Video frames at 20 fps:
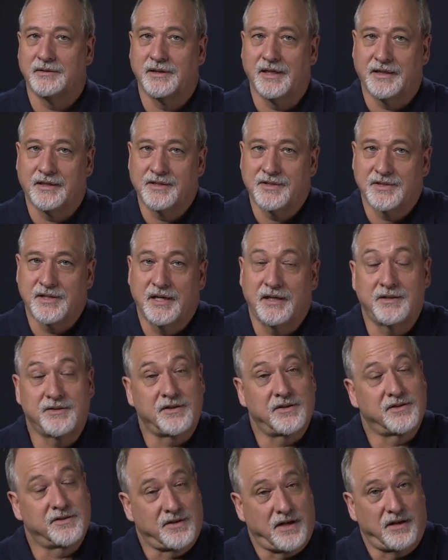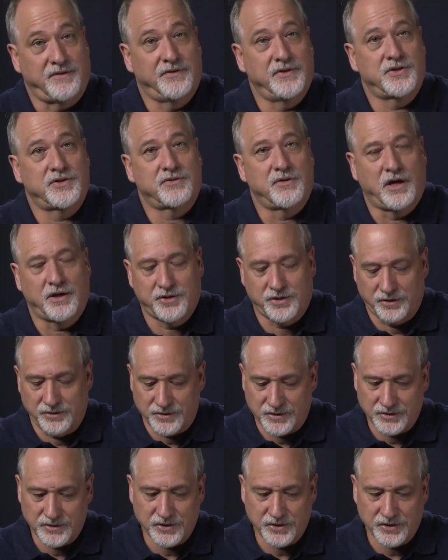Like I said, it's a set of instructions.